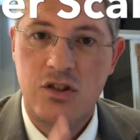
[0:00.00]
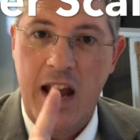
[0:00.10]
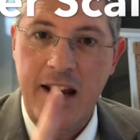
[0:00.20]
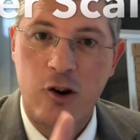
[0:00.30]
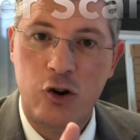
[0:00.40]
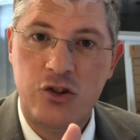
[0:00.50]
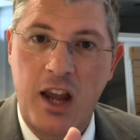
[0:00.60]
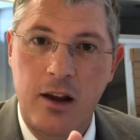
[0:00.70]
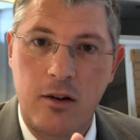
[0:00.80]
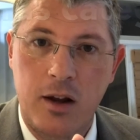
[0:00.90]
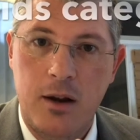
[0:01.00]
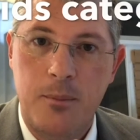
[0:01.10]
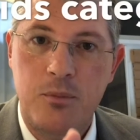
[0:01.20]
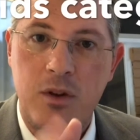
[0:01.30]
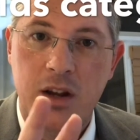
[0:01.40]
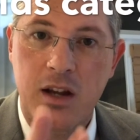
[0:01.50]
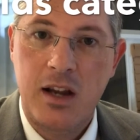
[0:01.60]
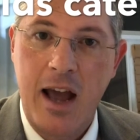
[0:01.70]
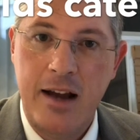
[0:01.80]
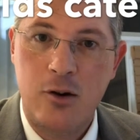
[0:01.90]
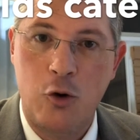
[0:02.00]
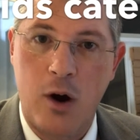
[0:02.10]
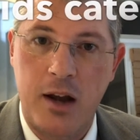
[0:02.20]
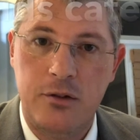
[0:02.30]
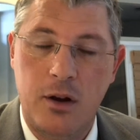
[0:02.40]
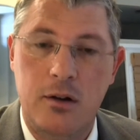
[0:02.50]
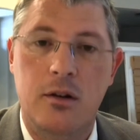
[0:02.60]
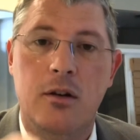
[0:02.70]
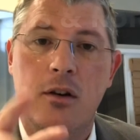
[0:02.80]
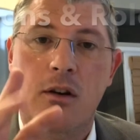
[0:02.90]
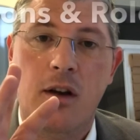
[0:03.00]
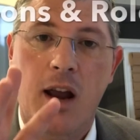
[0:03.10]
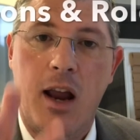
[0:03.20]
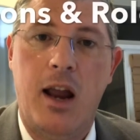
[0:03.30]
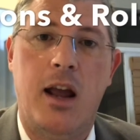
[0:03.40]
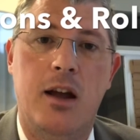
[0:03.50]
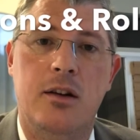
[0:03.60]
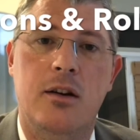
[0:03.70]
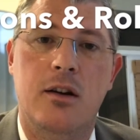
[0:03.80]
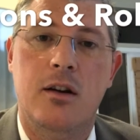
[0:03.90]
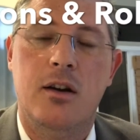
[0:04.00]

Anger scaling, categorizing, and